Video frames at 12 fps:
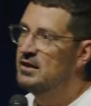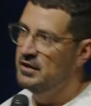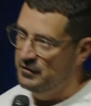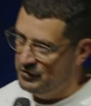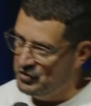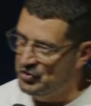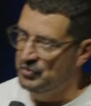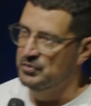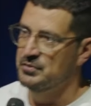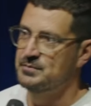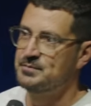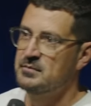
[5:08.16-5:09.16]
is true,
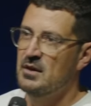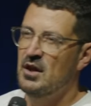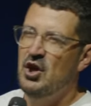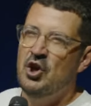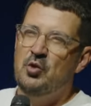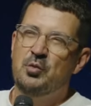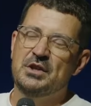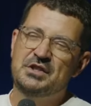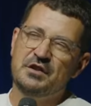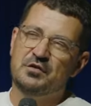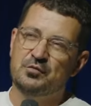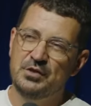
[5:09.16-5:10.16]
which
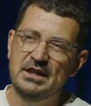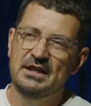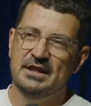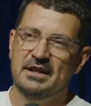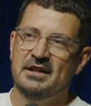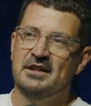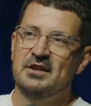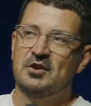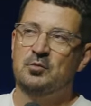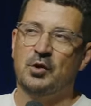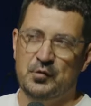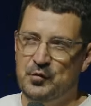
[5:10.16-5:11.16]
is really
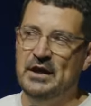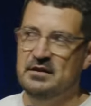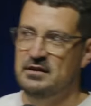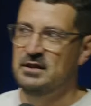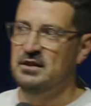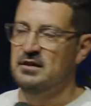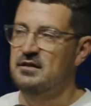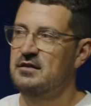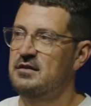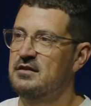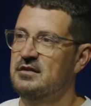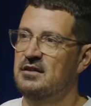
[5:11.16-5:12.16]
what faith
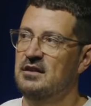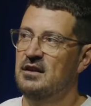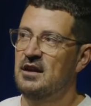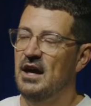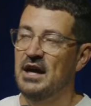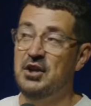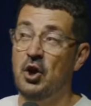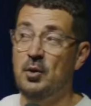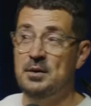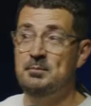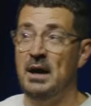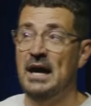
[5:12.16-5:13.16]
is. I know
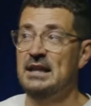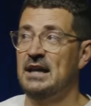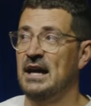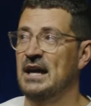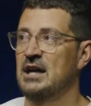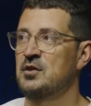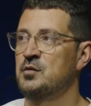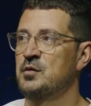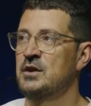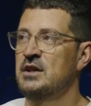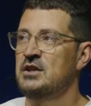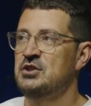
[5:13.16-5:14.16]
in my life,
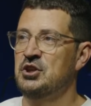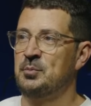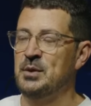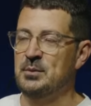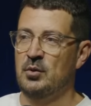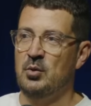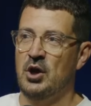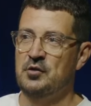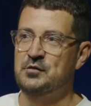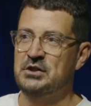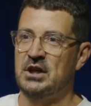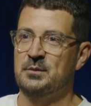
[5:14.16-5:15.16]
you know, people will
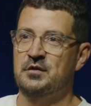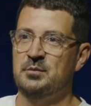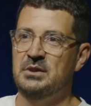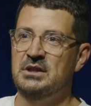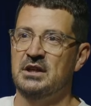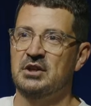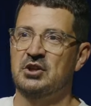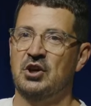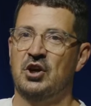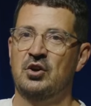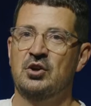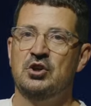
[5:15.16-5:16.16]
often come to me and
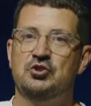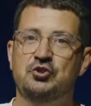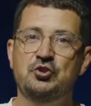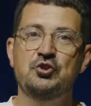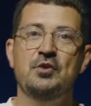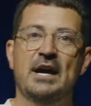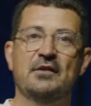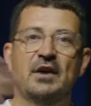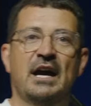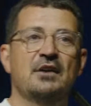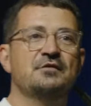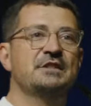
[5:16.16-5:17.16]
go, do you ever
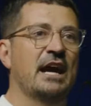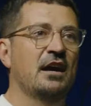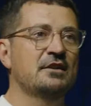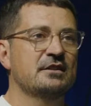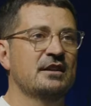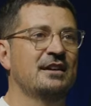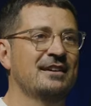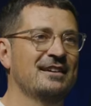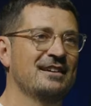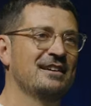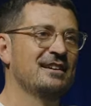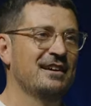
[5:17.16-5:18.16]
have doubt?
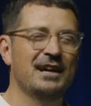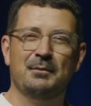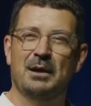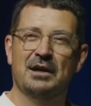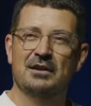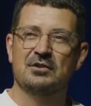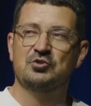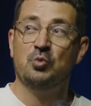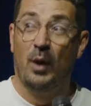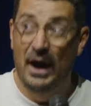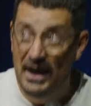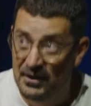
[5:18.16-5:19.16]
I'm like, do
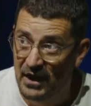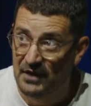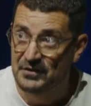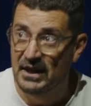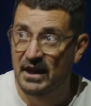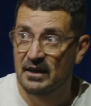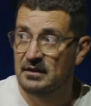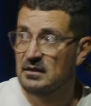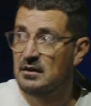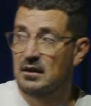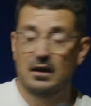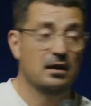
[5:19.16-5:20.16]
I ever have doubt?
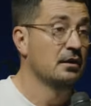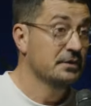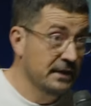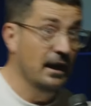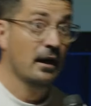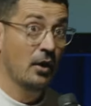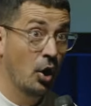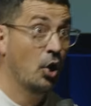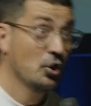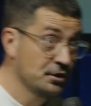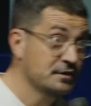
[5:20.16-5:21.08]
Yeah, all the